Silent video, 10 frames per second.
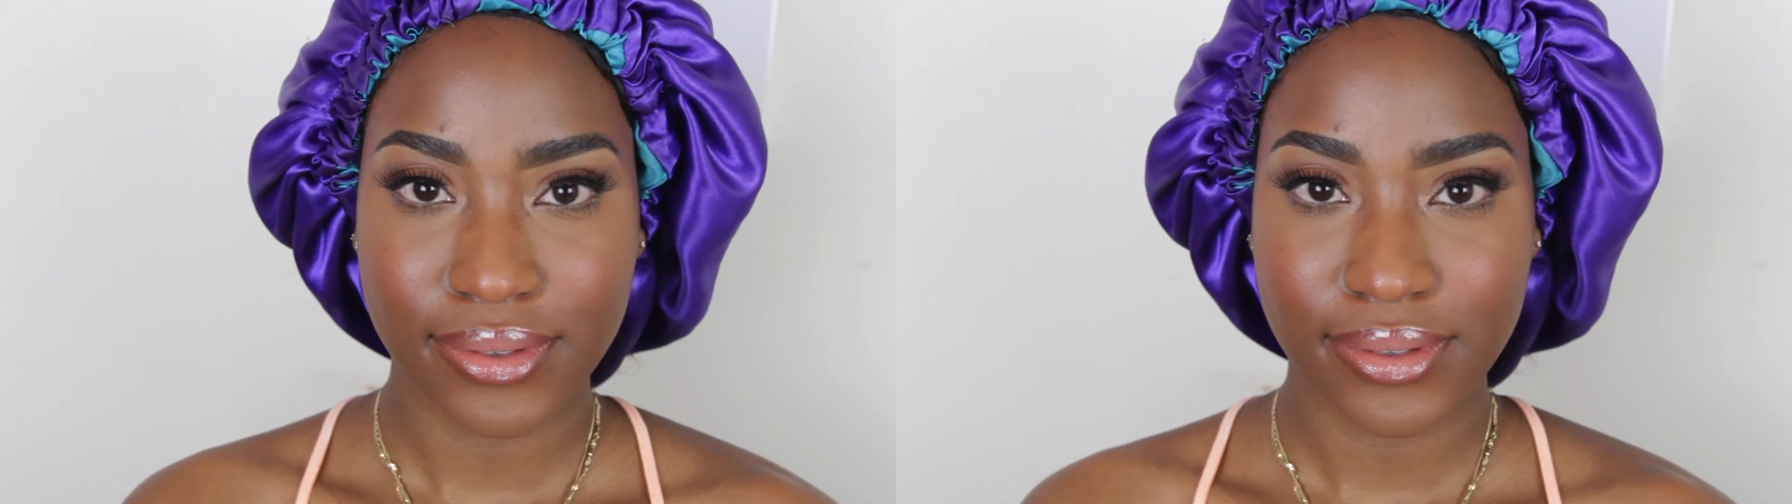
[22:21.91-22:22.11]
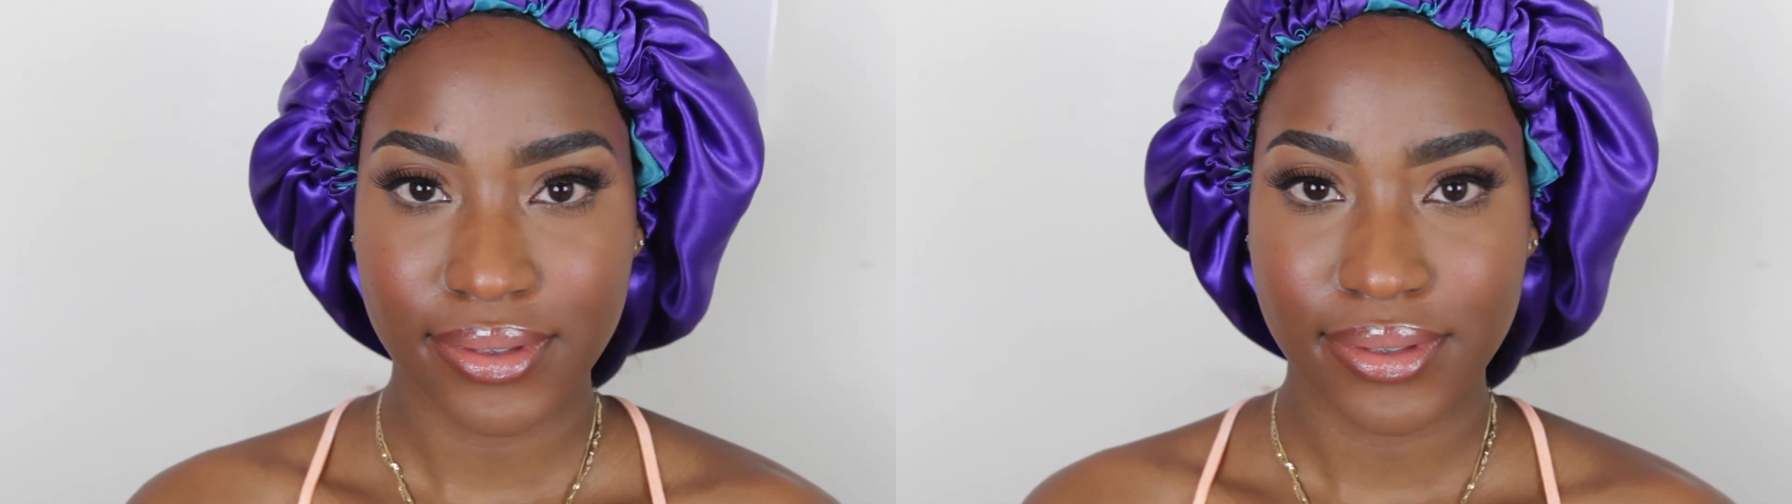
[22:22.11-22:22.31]
I
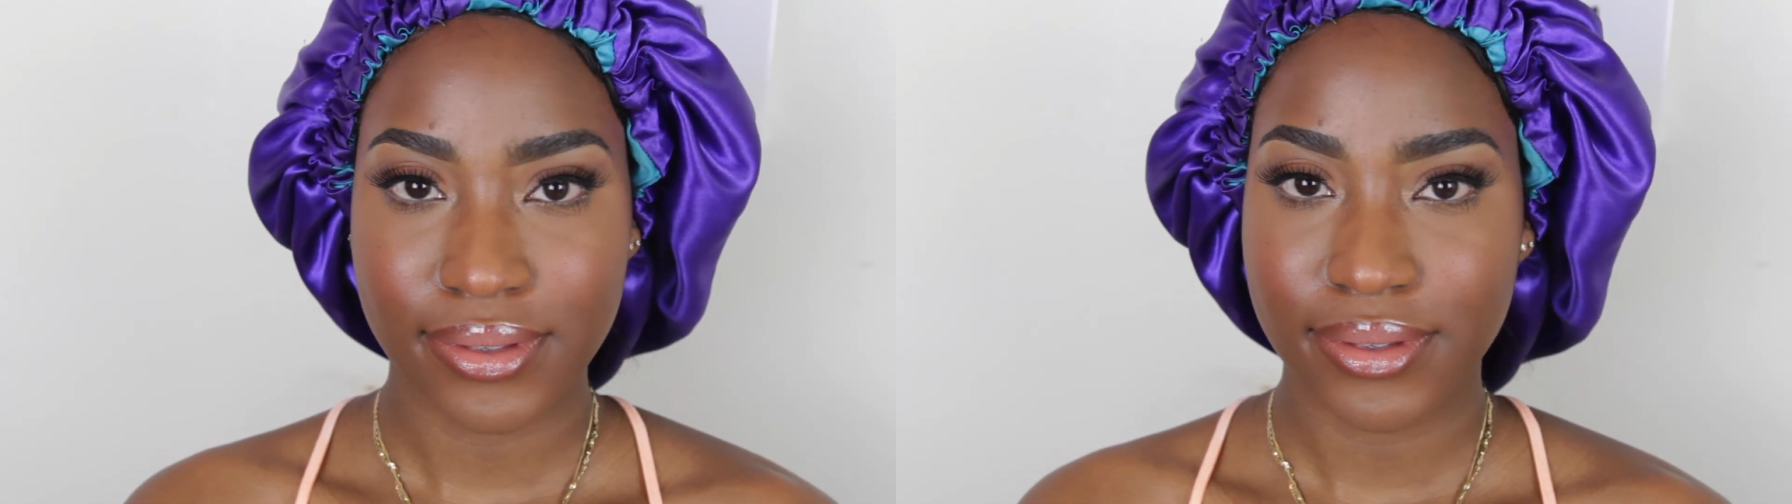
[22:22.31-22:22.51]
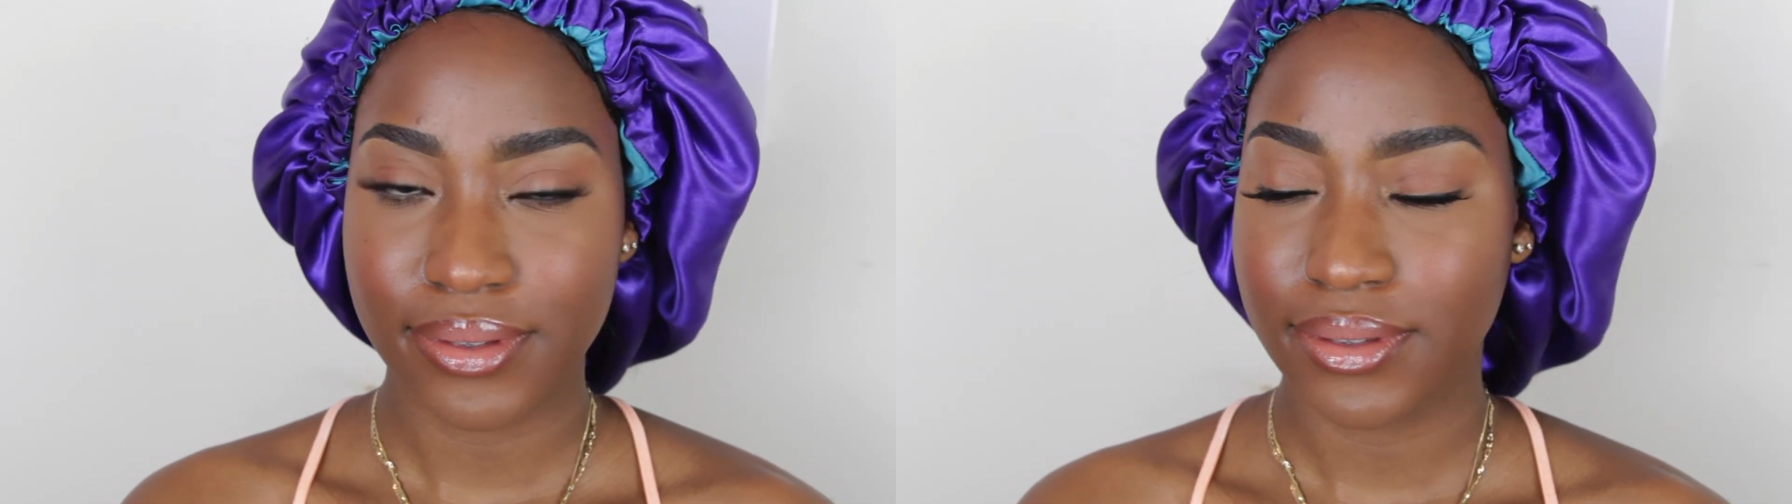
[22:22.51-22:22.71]
ain't look
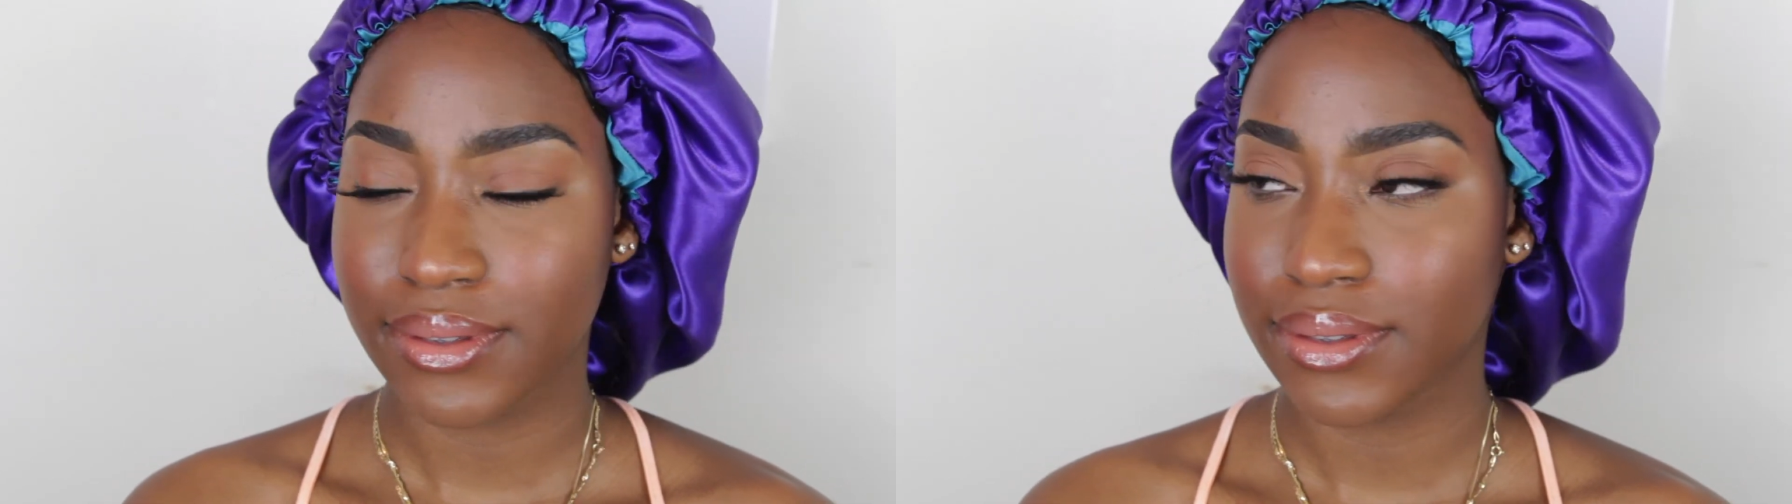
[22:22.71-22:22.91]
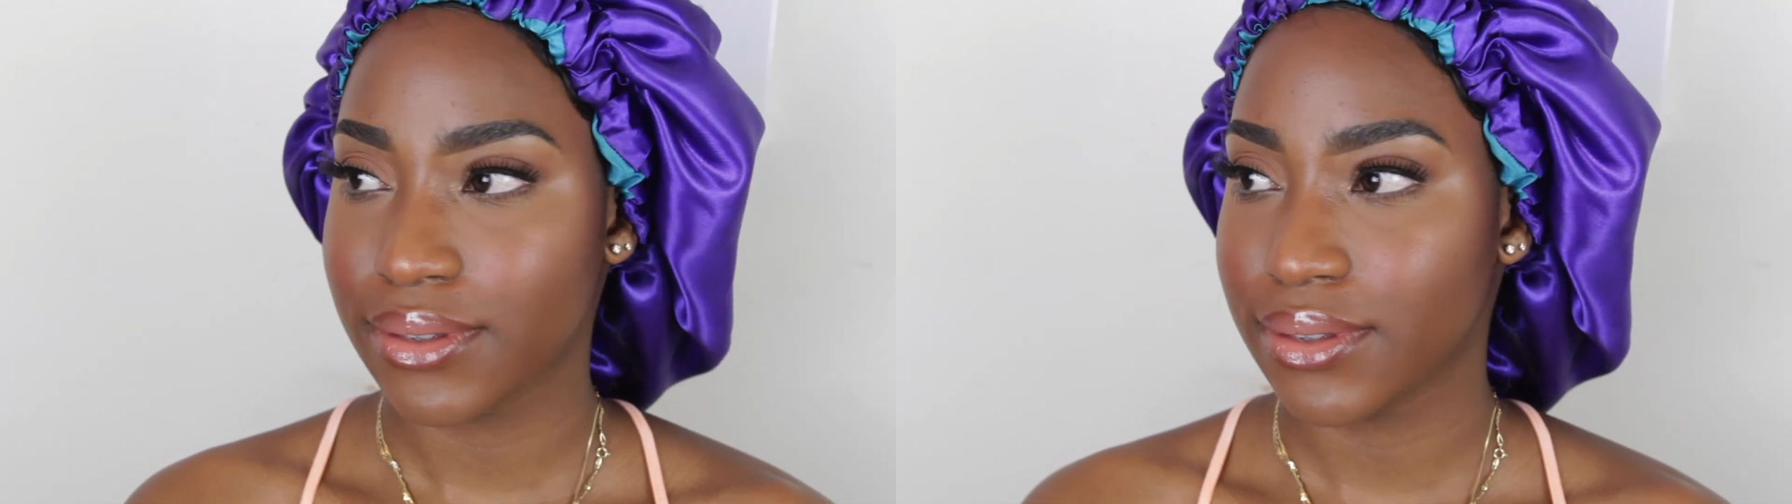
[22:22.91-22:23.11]

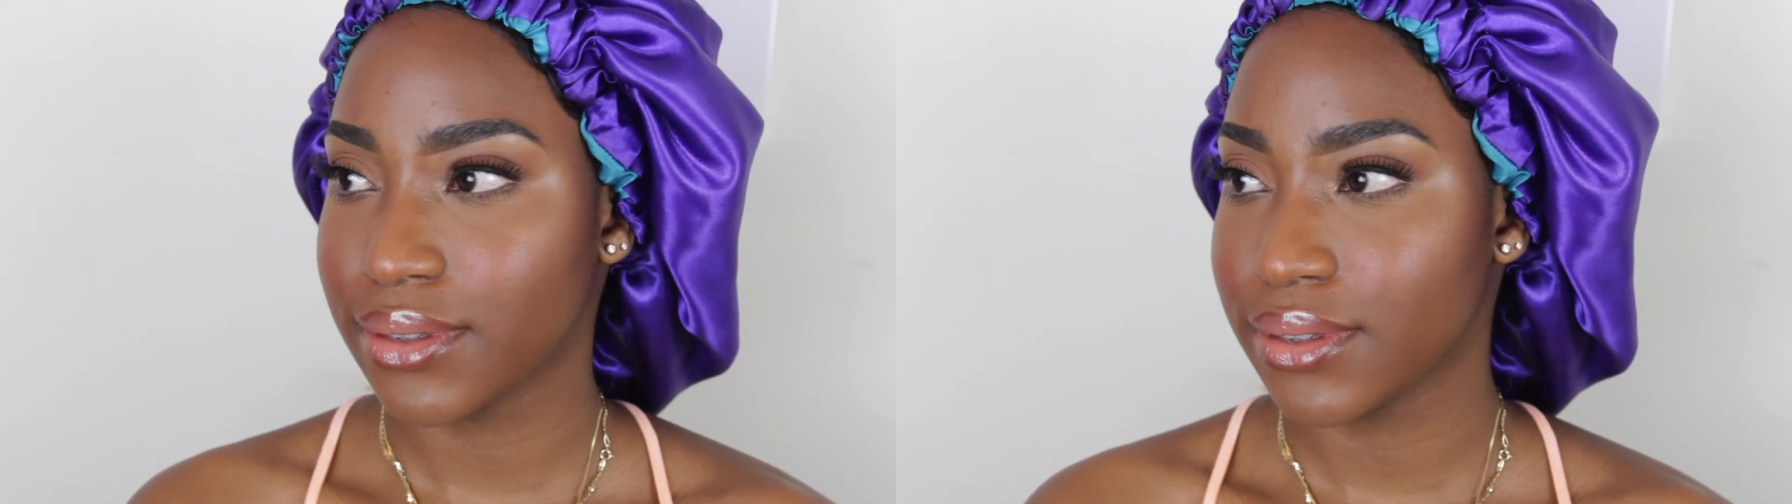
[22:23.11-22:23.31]
snatched.